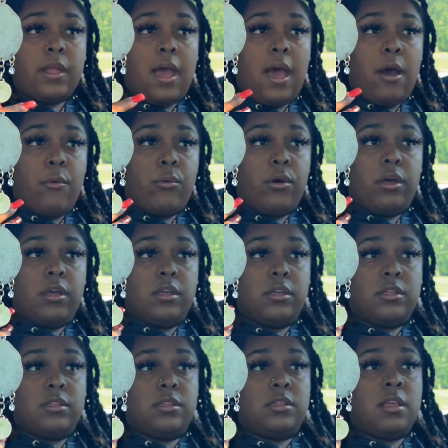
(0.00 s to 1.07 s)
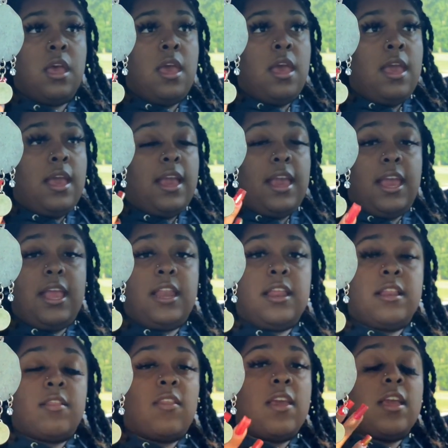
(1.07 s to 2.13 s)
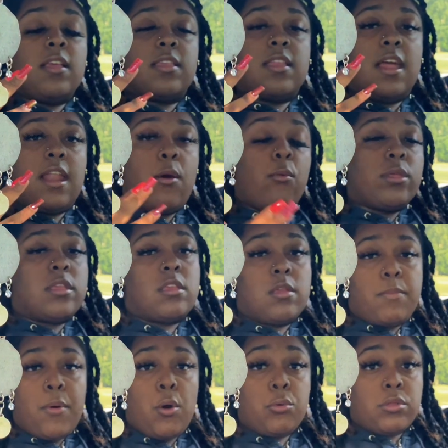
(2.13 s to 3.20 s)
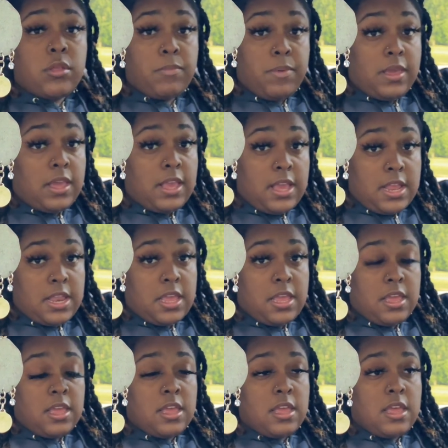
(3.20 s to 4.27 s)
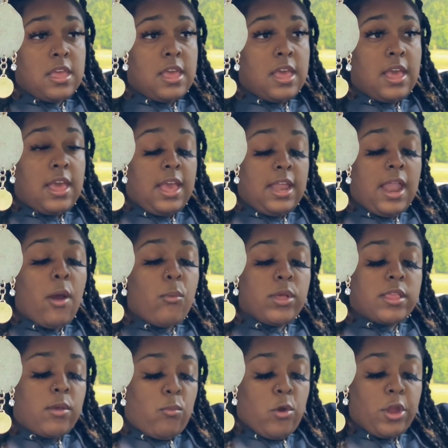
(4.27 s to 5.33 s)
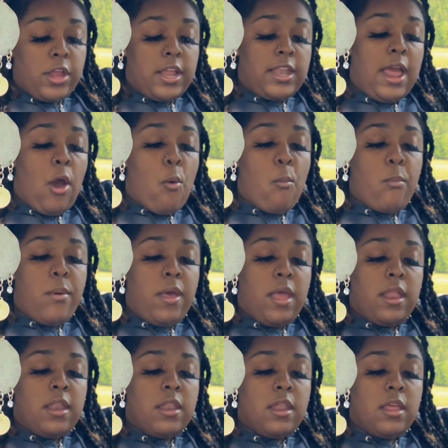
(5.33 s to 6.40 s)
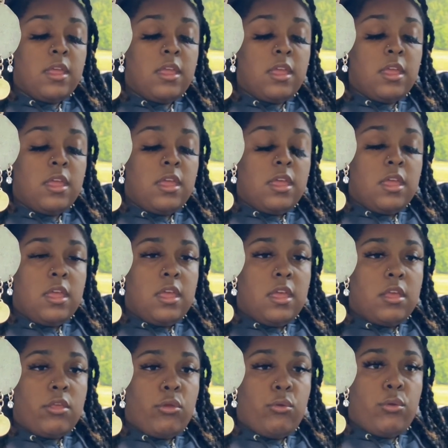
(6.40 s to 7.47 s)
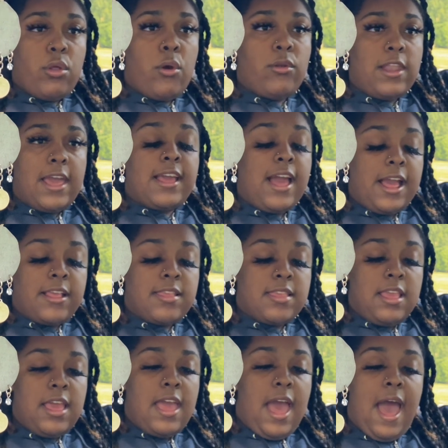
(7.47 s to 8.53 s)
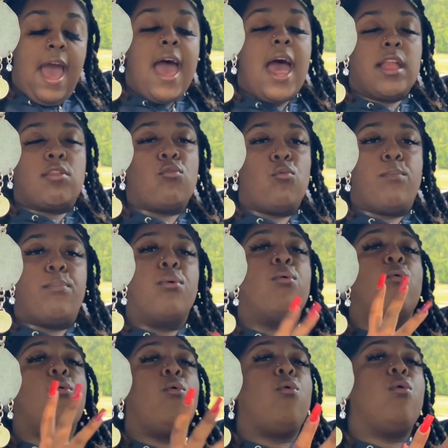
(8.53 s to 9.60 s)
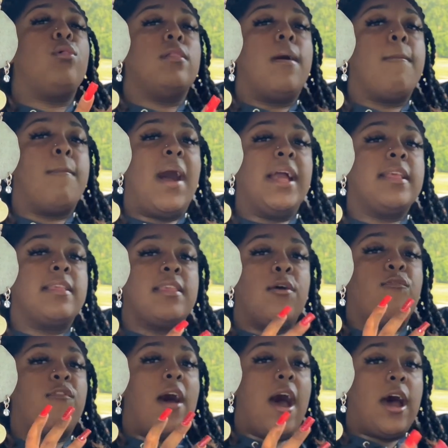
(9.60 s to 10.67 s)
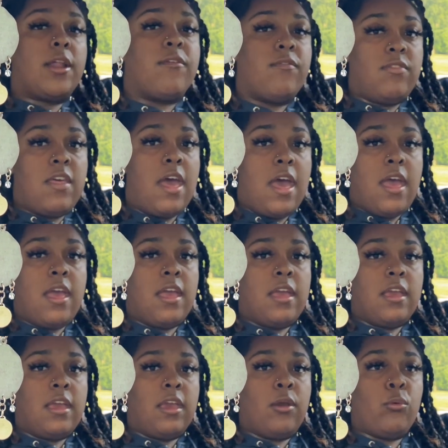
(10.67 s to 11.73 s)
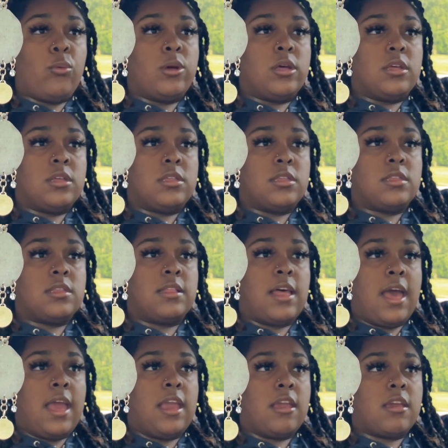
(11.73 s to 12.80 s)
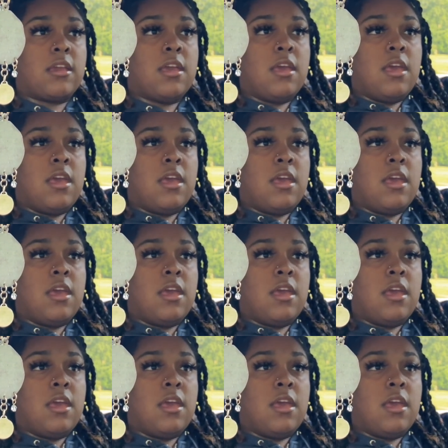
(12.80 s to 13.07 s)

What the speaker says: I was eating things that I wasn't supposed to be eating, and I wasn't working out. But you know, like I said, I had to pull myself out of that. It was like,